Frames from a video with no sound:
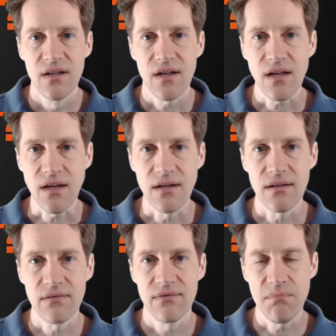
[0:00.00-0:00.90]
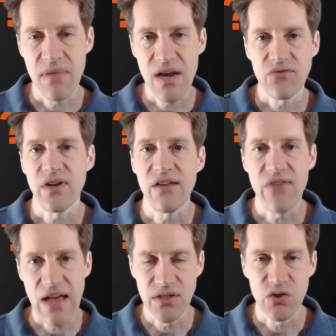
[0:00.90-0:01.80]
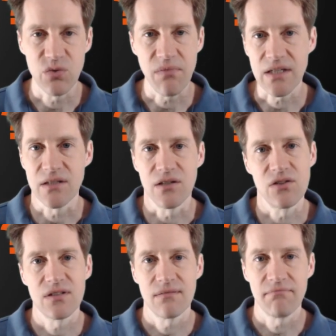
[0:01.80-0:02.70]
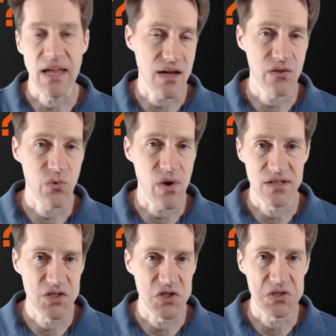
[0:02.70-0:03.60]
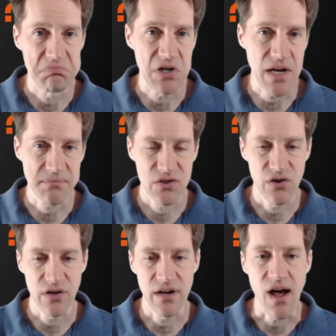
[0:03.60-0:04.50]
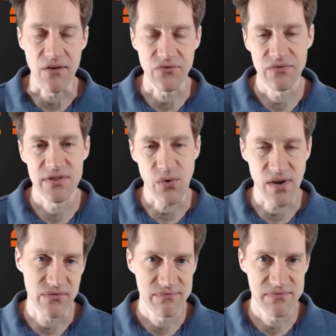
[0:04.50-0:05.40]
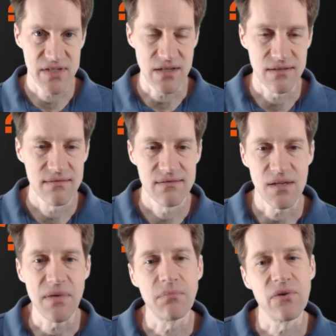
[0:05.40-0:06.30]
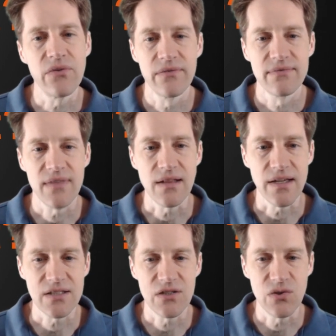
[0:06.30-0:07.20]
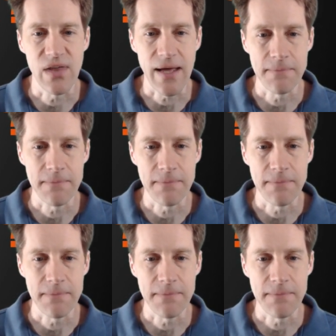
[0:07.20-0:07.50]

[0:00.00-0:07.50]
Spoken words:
the benefit of having two monitors, and otherwise just perhaps turn it off. So I've seen some people that like to do that.